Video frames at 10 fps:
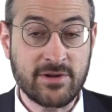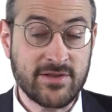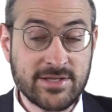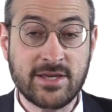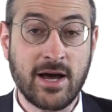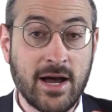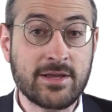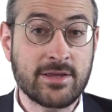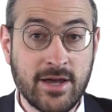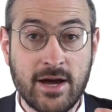let's say
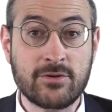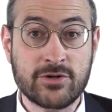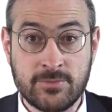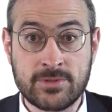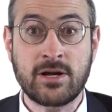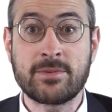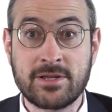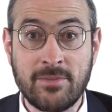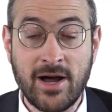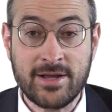the, the idol worship is coming
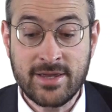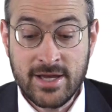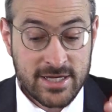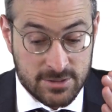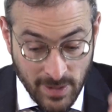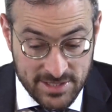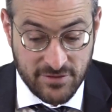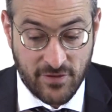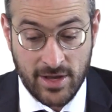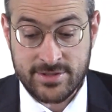to buy it,
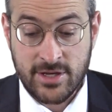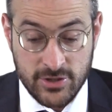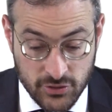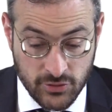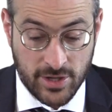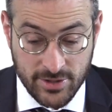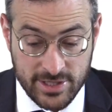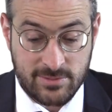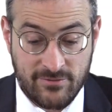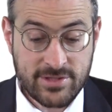specifies
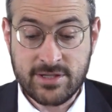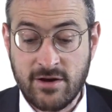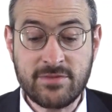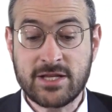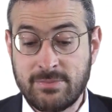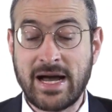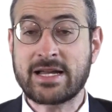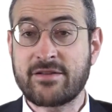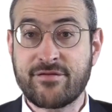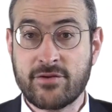that he's buying
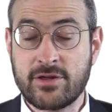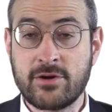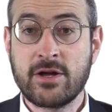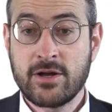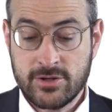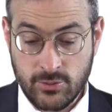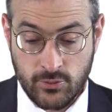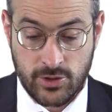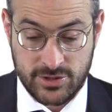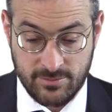it for the
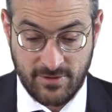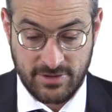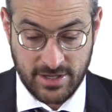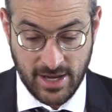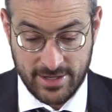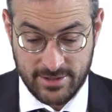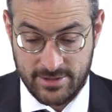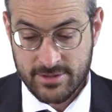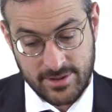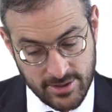worship of the
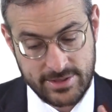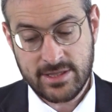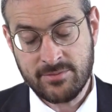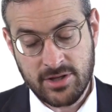idol, then unless